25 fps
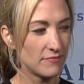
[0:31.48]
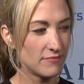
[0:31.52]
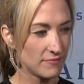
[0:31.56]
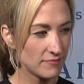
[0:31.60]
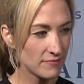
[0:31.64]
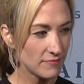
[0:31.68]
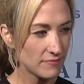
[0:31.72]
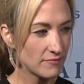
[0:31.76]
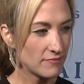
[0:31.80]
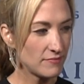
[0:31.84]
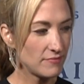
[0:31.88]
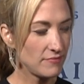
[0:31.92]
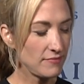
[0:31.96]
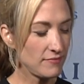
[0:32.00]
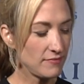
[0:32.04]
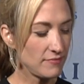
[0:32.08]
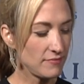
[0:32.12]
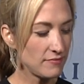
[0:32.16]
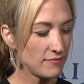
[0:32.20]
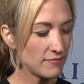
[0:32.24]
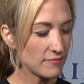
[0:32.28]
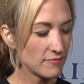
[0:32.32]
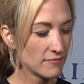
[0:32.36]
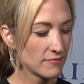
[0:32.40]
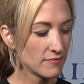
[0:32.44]

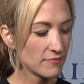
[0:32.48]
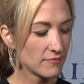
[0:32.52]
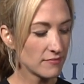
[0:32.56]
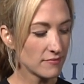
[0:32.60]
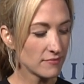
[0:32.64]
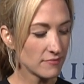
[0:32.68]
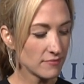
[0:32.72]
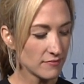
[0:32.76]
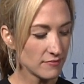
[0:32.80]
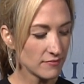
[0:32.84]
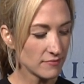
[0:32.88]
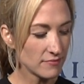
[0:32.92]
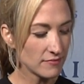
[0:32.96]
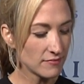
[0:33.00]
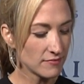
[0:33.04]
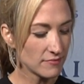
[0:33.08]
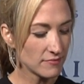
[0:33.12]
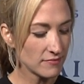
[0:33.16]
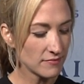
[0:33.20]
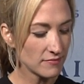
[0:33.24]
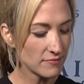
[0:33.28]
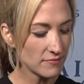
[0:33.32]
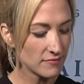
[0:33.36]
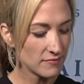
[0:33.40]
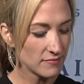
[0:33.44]

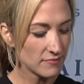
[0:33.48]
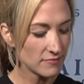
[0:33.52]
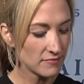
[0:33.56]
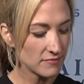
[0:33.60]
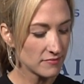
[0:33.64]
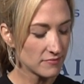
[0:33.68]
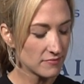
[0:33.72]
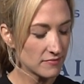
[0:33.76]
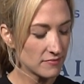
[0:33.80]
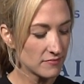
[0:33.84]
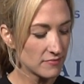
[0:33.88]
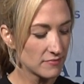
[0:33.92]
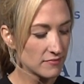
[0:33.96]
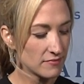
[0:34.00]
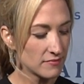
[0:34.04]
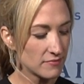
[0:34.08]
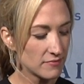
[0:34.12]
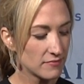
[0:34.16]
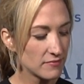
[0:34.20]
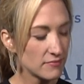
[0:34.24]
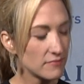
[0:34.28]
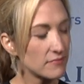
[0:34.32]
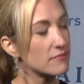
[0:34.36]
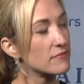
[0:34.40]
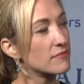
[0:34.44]

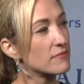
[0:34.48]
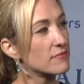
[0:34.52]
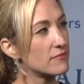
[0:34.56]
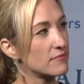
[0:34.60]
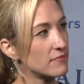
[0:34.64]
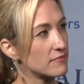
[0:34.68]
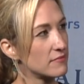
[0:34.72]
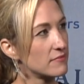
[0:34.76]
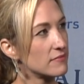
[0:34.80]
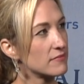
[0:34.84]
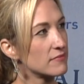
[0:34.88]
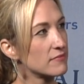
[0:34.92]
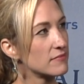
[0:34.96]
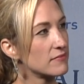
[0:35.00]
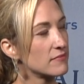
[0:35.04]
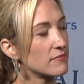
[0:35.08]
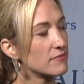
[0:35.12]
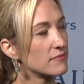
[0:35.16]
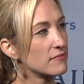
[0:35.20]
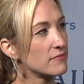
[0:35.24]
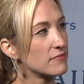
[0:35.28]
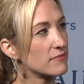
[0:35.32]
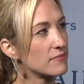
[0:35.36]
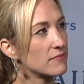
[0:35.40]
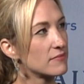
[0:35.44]

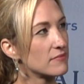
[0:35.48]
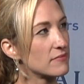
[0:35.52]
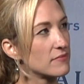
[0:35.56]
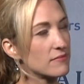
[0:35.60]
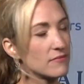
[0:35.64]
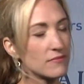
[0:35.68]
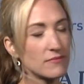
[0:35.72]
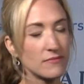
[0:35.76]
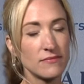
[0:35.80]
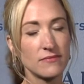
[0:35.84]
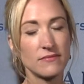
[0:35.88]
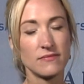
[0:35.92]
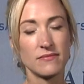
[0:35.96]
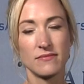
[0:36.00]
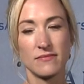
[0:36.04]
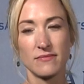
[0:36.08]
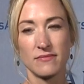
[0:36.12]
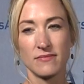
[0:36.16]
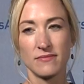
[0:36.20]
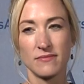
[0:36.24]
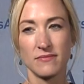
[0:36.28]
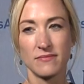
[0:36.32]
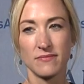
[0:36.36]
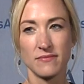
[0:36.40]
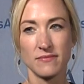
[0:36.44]

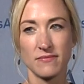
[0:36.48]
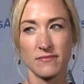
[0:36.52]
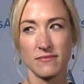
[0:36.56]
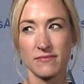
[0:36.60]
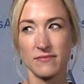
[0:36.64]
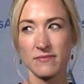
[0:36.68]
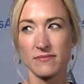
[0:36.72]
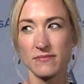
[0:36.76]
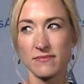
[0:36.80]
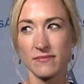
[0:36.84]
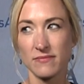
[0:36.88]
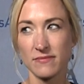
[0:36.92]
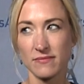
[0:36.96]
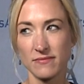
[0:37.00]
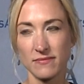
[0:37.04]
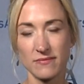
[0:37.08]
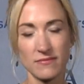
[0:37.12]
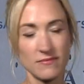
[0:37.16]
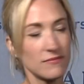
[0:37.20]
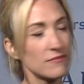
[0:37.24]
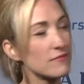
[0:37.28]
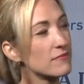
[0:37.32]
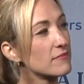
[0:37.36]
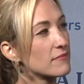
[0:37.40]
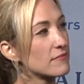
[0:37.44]

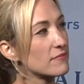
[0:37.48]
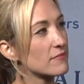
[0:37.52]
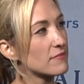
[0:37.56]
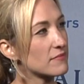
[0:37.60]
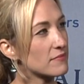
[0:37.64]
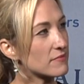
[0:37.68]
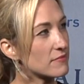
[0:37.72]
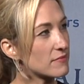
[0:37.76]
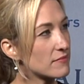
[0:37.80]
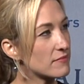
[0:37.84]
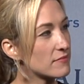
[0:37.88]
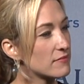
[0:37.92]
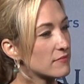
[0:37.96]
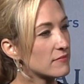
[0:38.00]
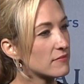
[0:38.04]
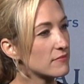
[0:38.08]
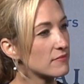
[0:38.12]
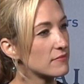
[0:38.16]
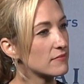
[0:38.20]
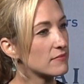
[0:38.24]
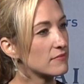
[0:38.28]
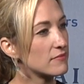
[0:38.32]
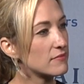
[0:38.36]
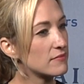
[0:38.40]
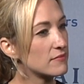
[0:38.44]

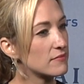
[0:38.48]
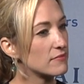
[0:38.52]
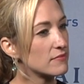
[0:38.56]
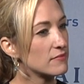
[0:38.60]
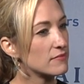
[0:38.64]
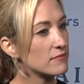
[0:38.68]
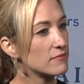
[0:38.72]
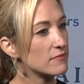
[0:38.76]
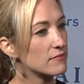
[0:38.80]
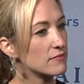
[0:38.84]
[no speech]